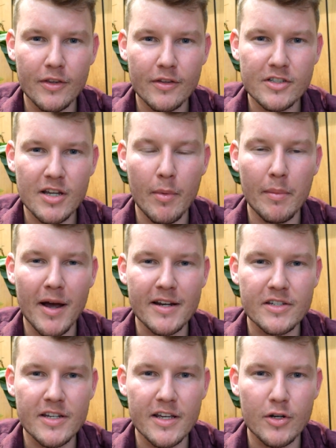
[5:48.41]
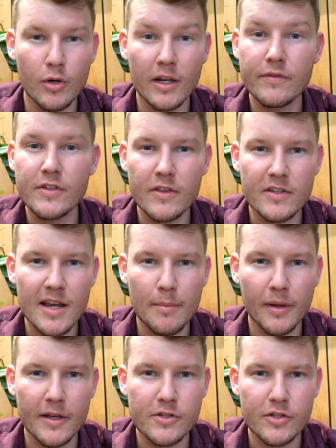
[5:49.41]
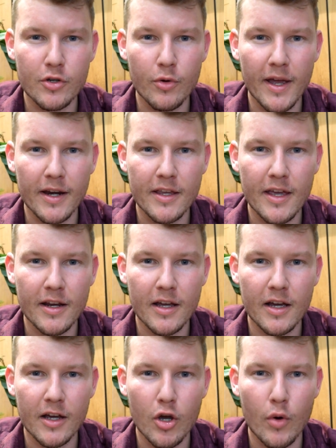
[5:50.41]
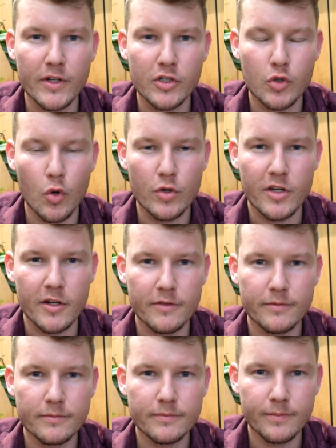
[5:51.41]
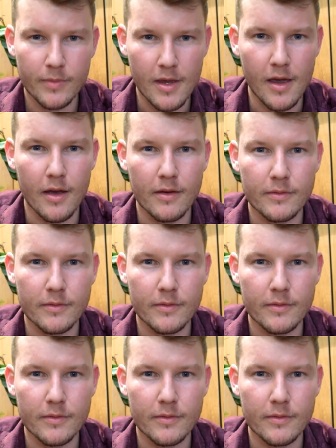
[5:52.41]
someone might see it who lives in the same place as you and can go and source it. Yeah.